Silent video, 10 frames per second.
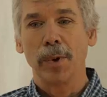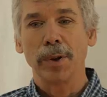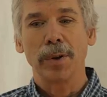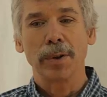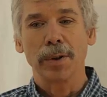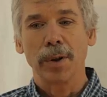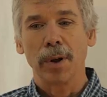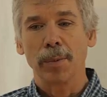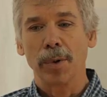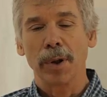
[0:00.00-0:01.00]
Researcher
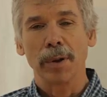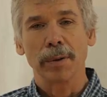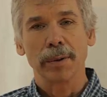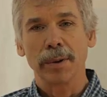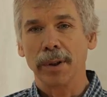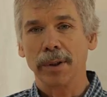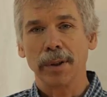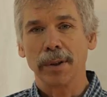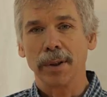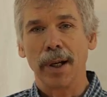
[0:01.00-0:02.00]
Tom Greer says
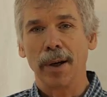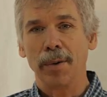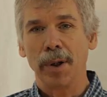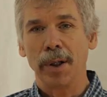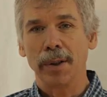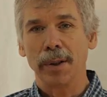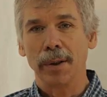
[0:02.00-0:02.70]
this is an outrage.